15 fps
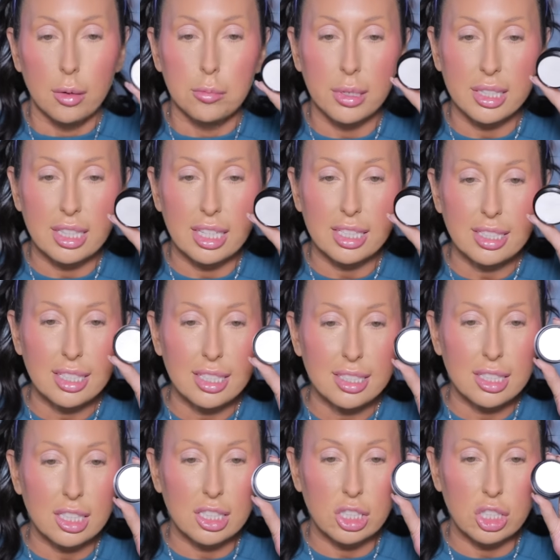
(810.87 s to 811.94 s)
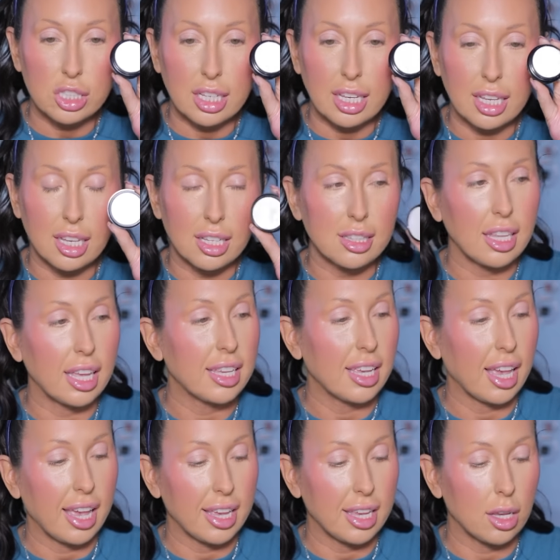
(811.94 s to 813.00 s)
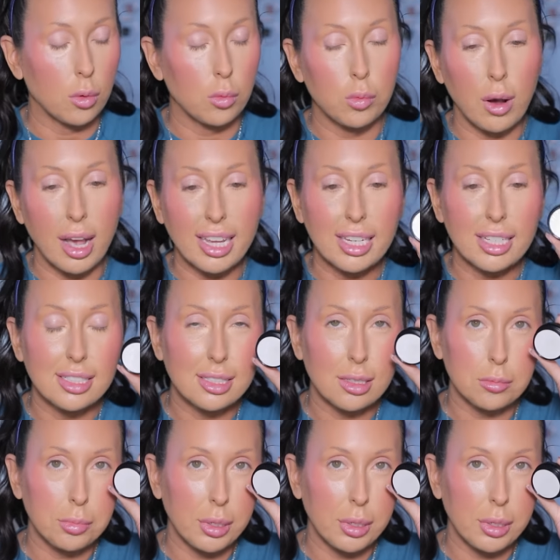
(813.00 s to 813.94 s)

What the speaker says: But this is looking like a white,